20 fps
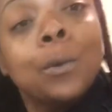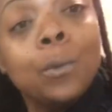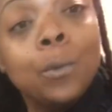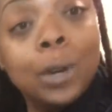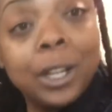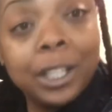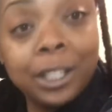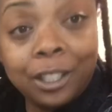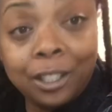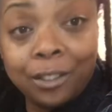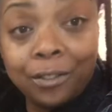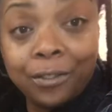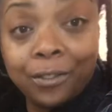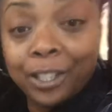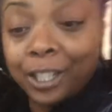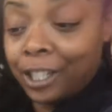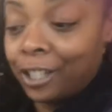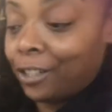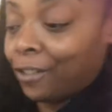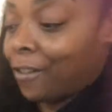Once you
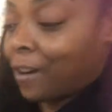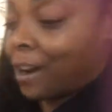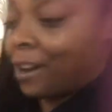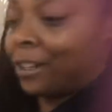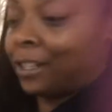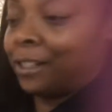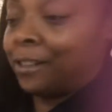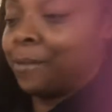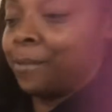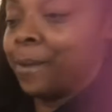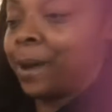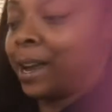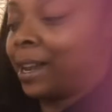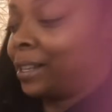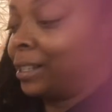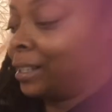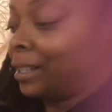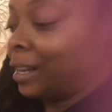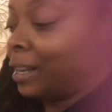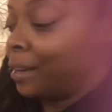finish grinding the
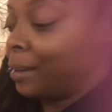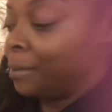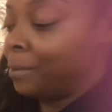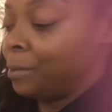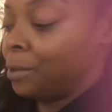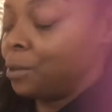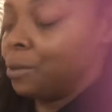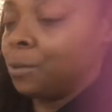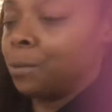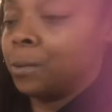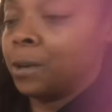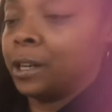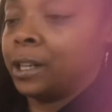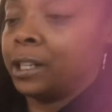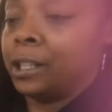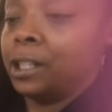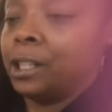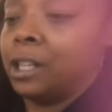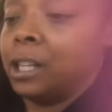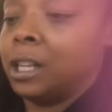mask up, you
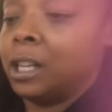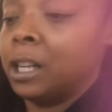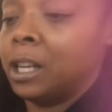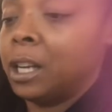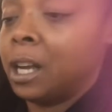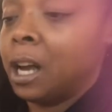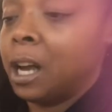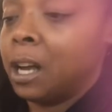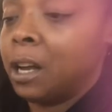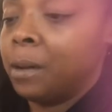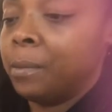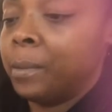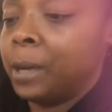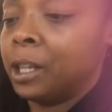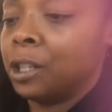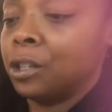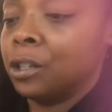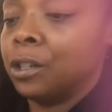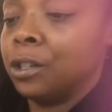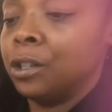want to
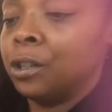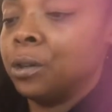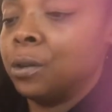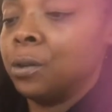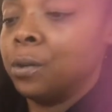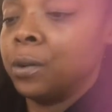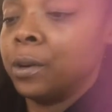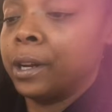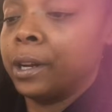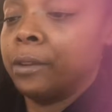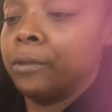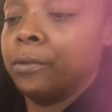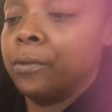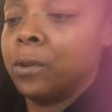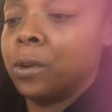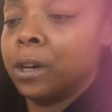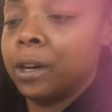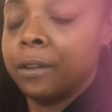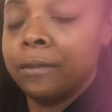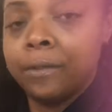make sure you're going
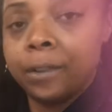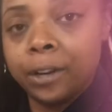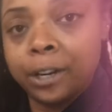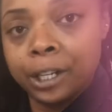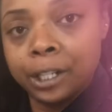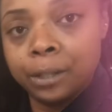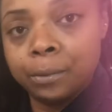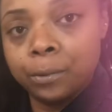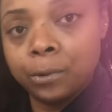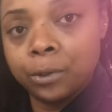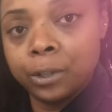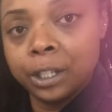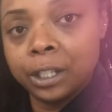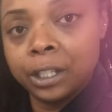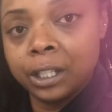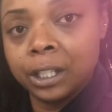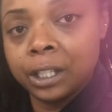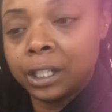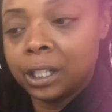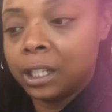for a very smooth
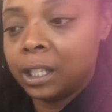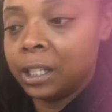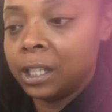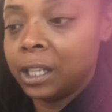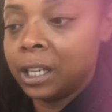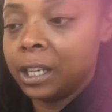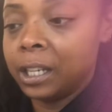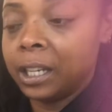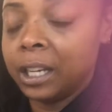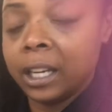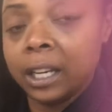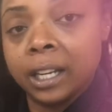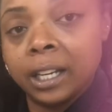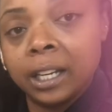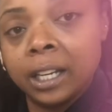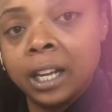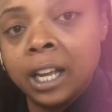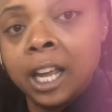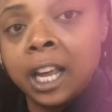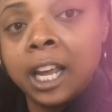consistency
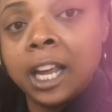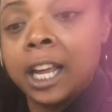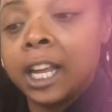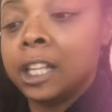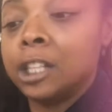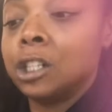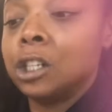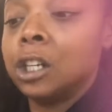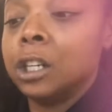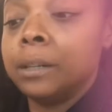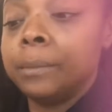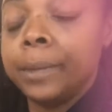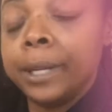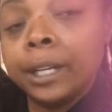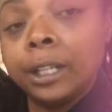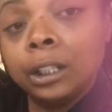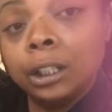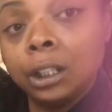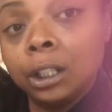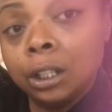again. It's going to be
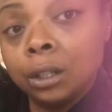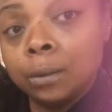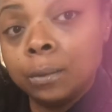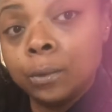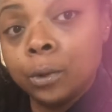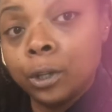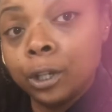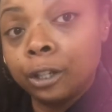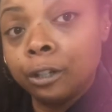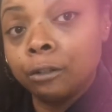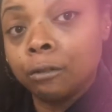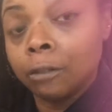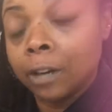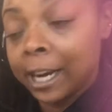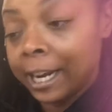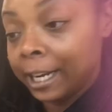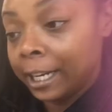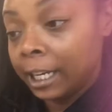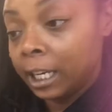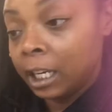a little more
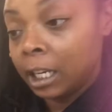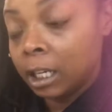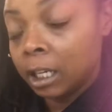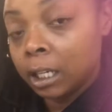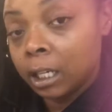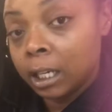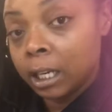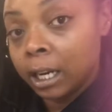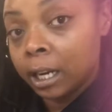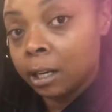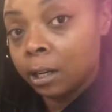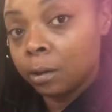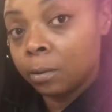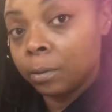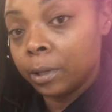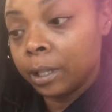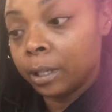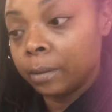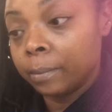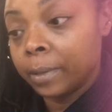grainy now
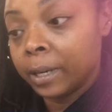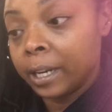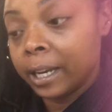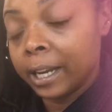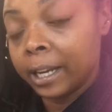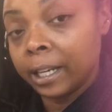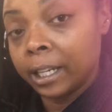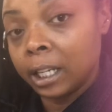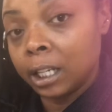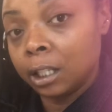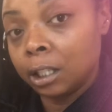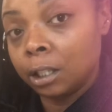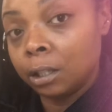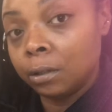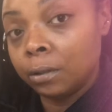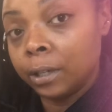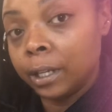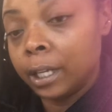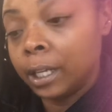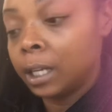with the banana
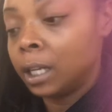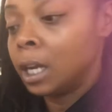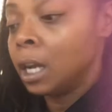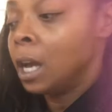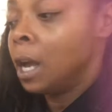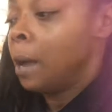included.